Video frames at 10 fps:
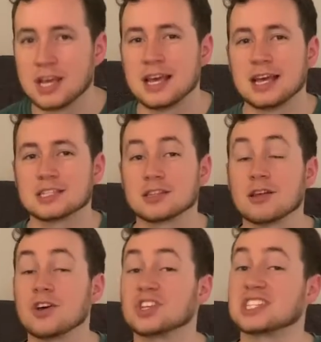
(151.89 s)
It's a
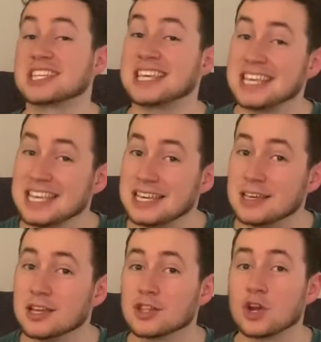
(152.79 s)
law that's a key
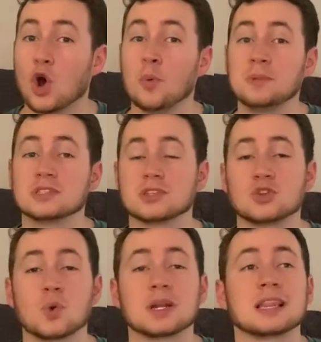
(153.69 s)
that opens the
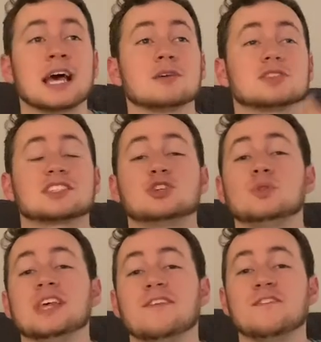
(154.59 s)
door and allows us to
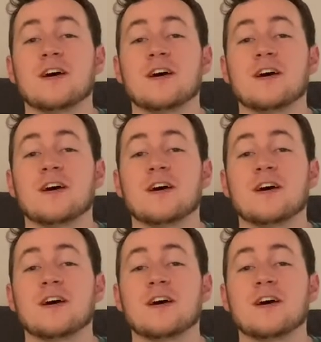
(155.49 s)
live